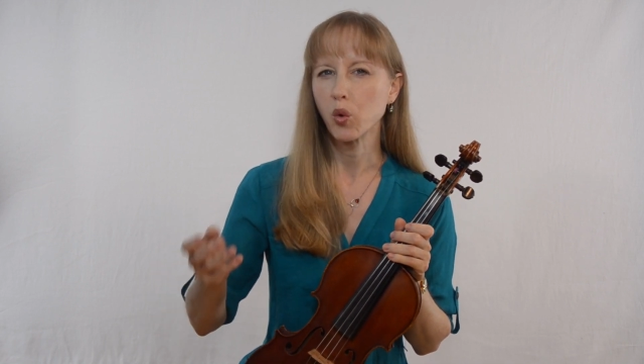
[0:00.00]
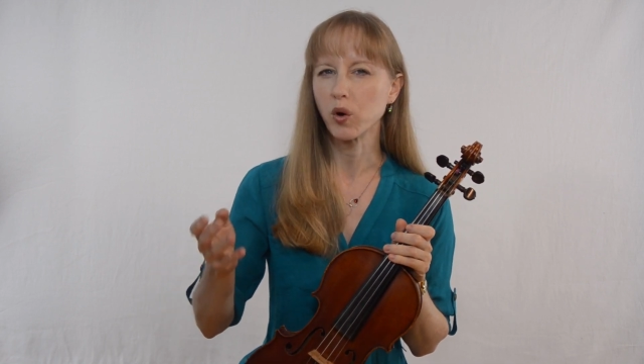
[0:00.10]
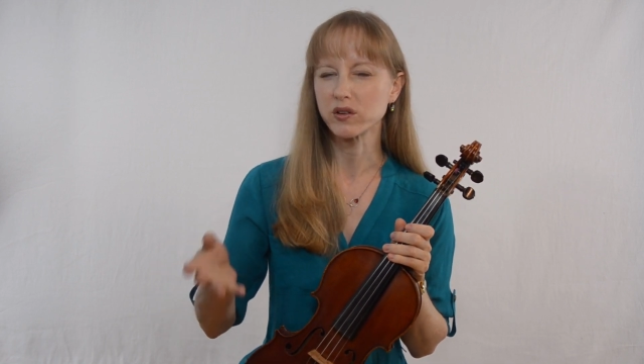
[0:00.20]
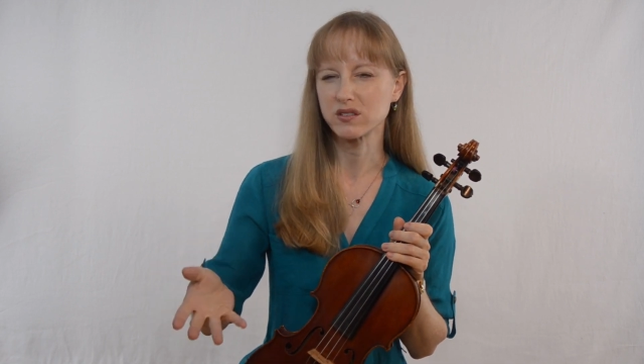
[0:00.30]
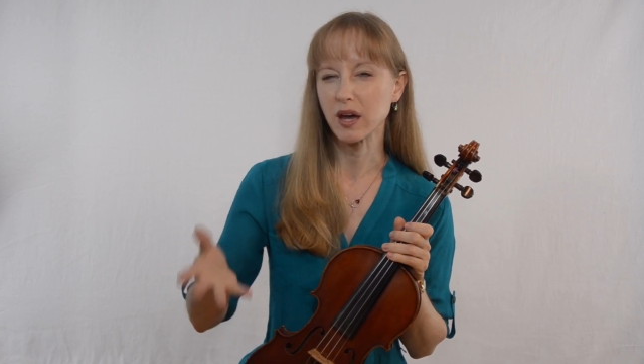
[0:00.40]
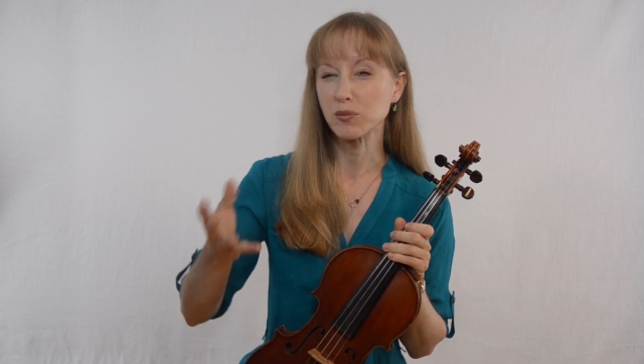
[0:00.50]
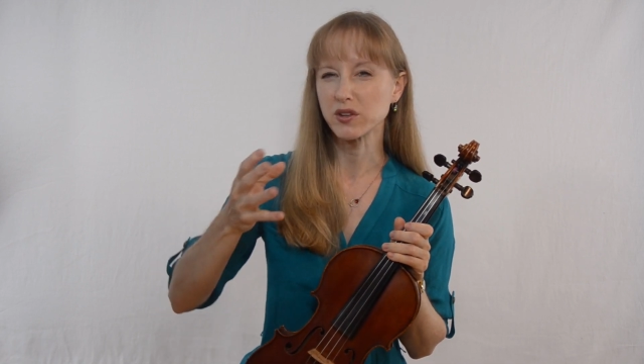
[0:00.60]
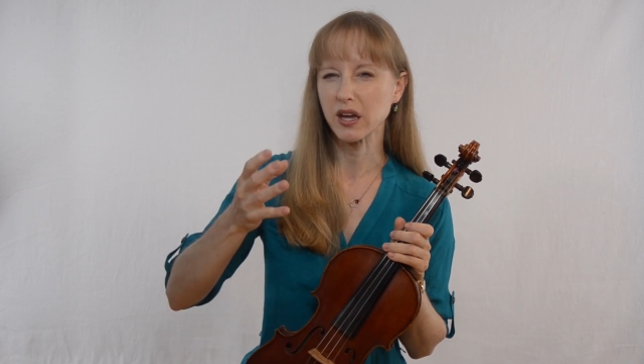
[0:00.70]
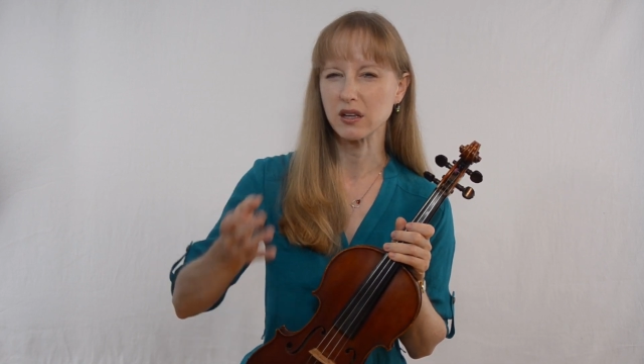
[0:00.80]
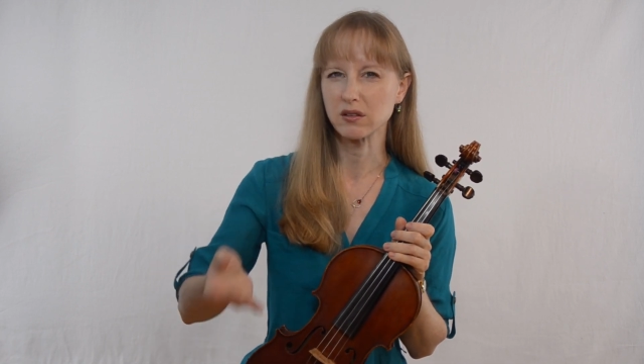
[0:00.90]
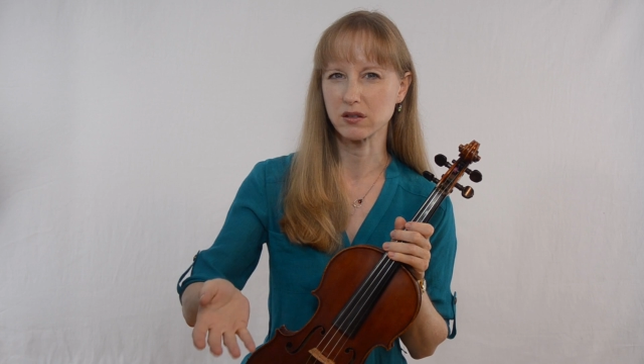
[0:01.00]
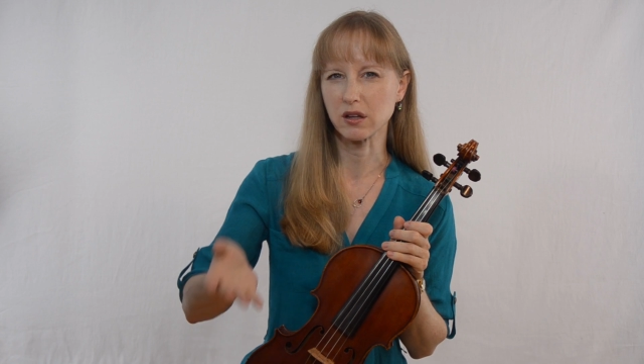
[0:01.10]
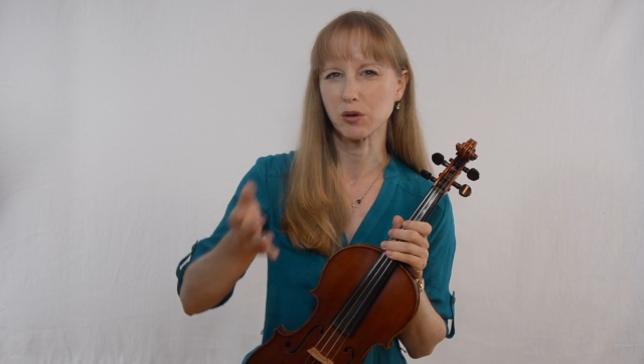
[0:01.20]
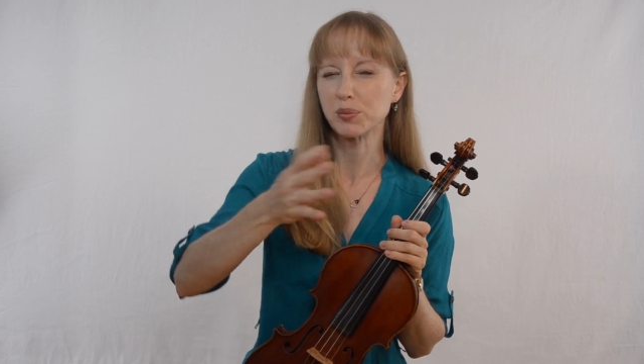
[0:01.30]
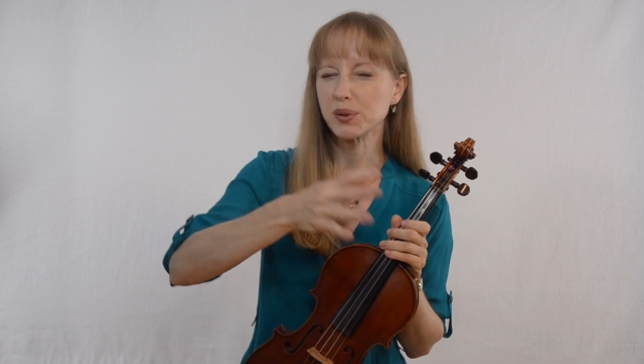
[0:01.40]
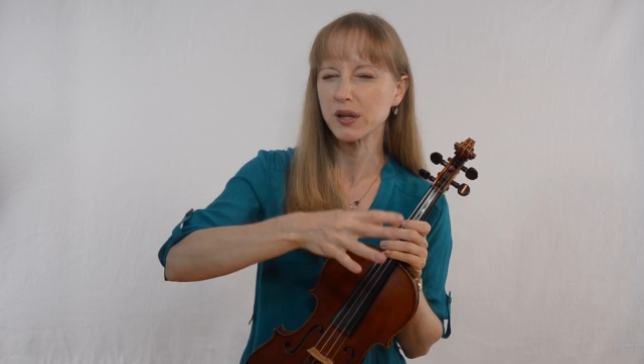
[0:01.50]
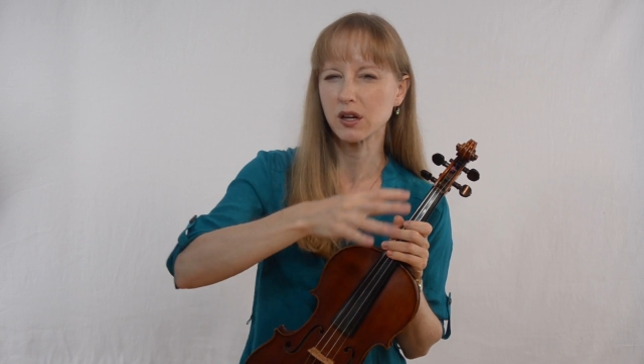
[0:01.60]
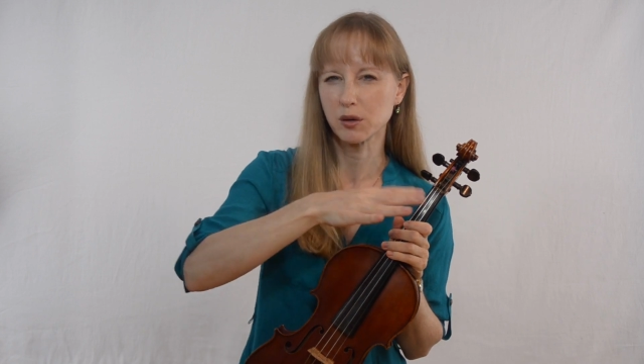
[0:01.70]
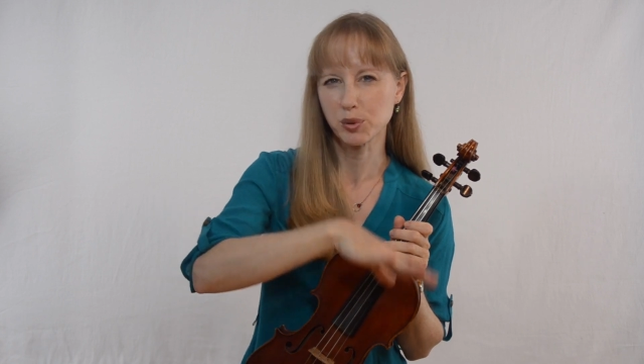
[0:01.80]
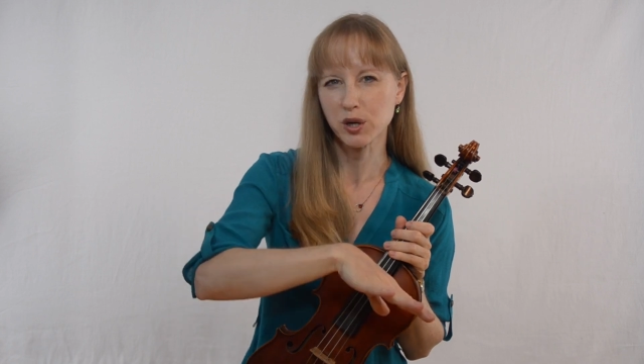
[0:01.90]
while simultaneously
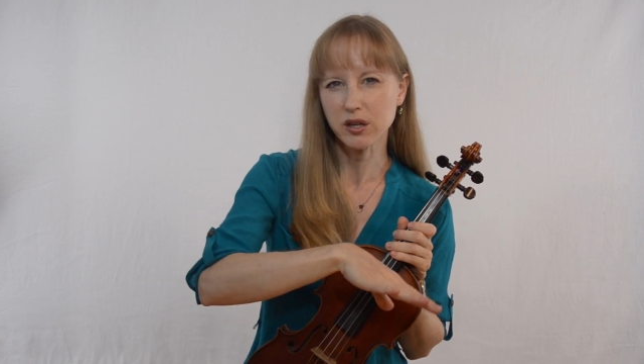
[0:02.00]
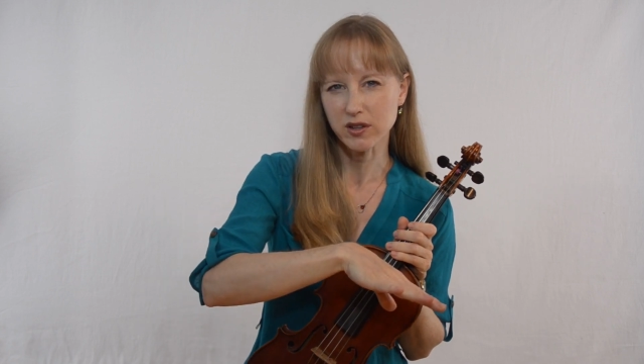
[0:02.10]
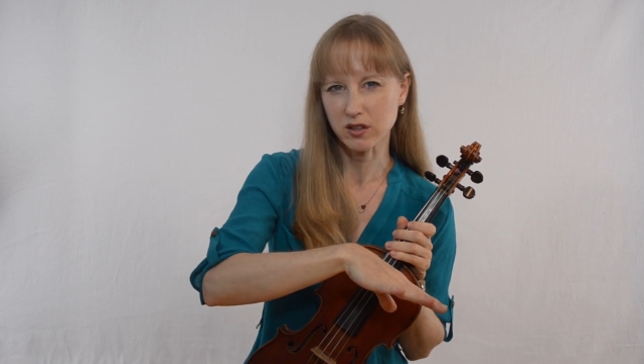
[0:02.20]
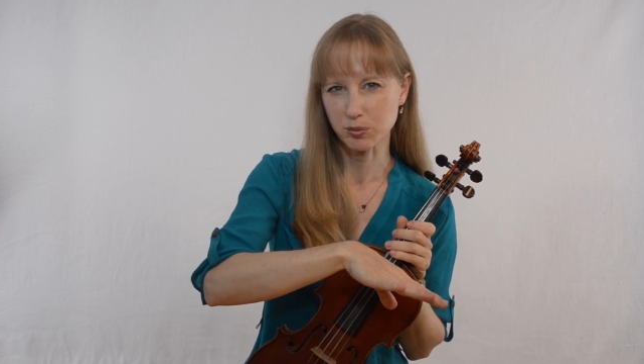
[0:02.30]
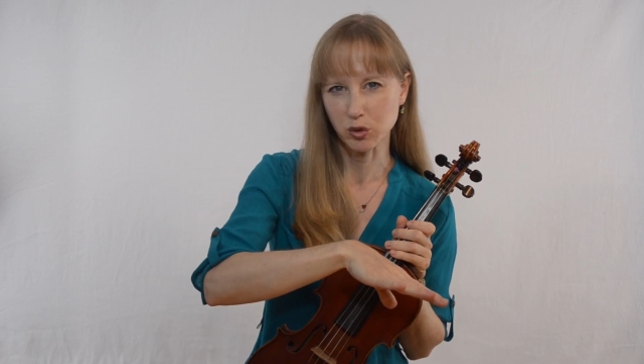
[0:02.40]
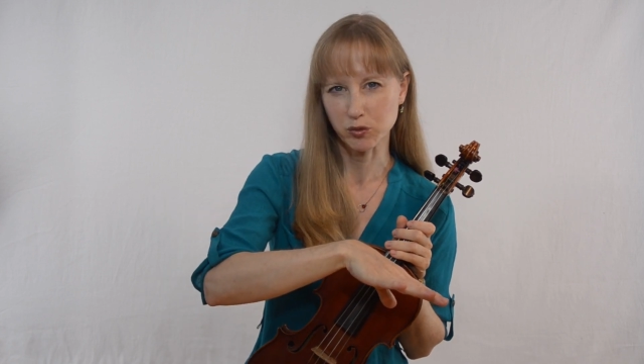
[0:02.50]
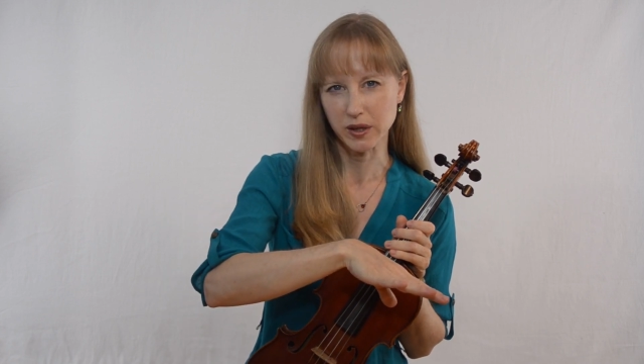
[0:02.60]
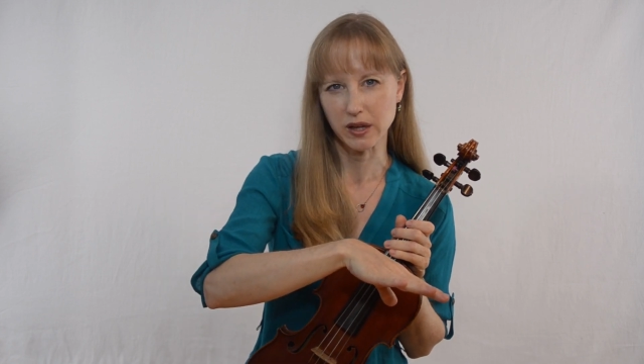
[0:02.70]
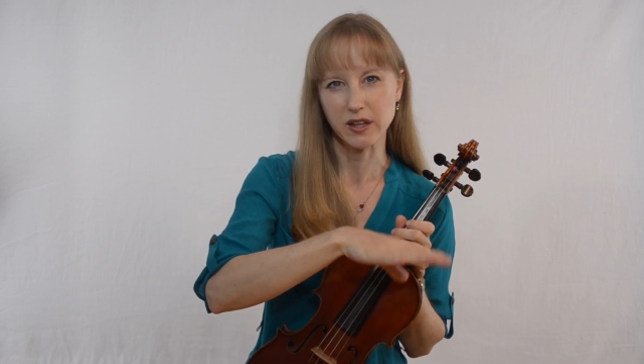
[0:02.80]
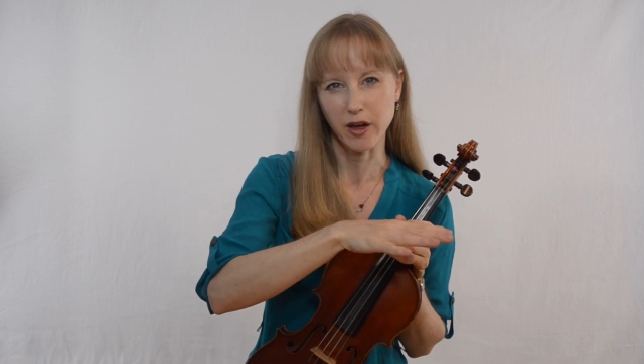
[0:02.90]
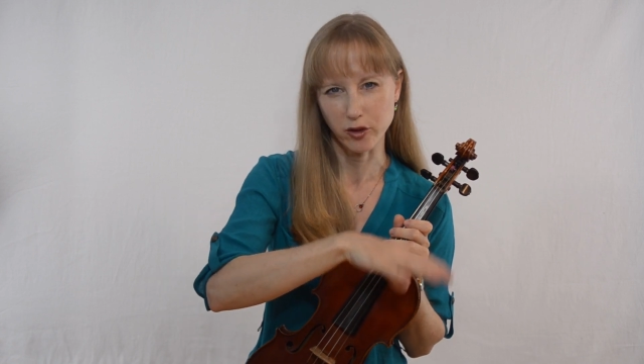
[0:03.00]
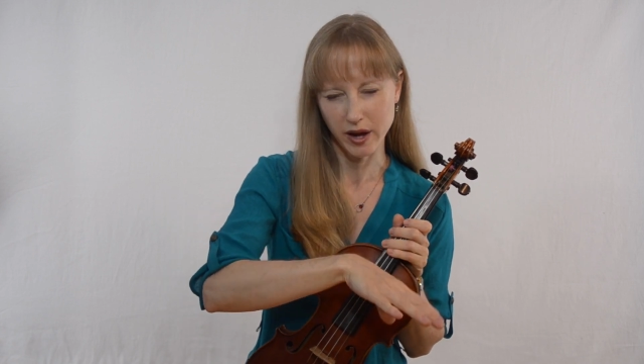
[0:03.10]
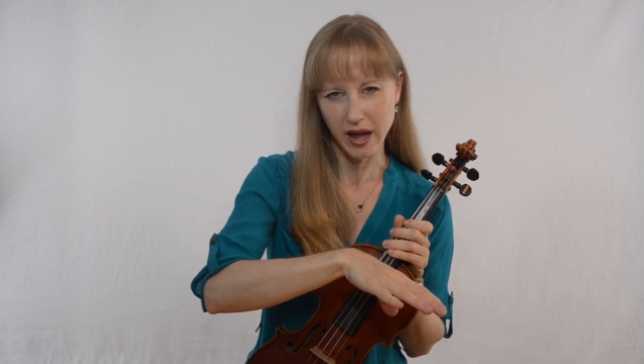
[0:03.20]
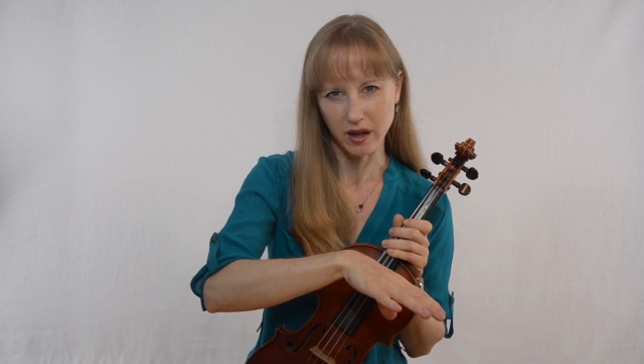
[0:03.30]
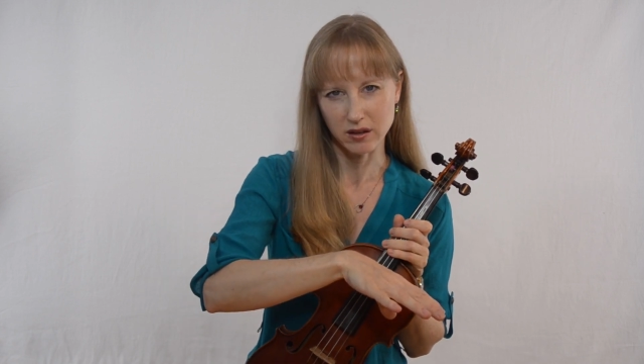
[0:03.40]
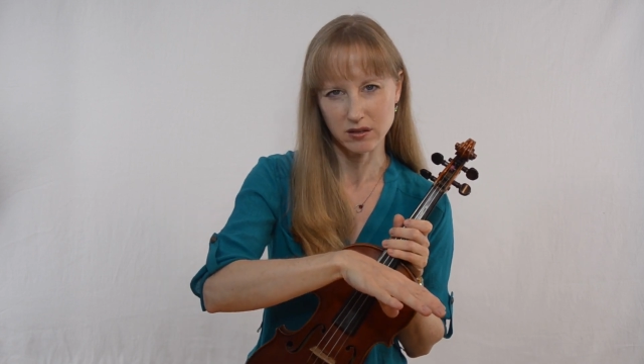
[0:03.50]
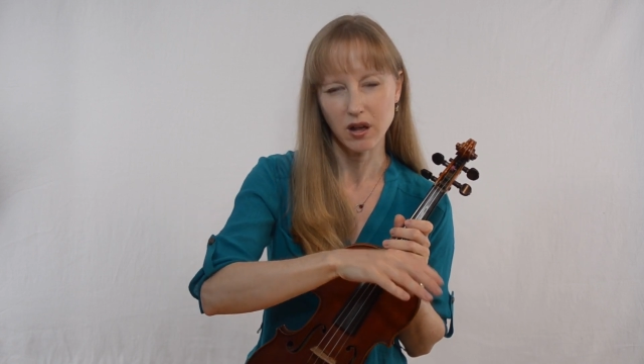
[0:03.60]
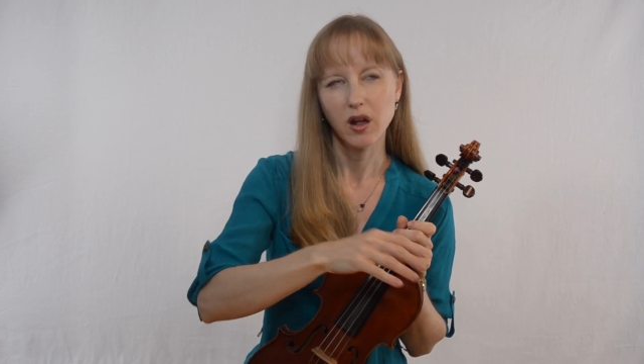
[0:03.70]
completing a previous movement in the other hand.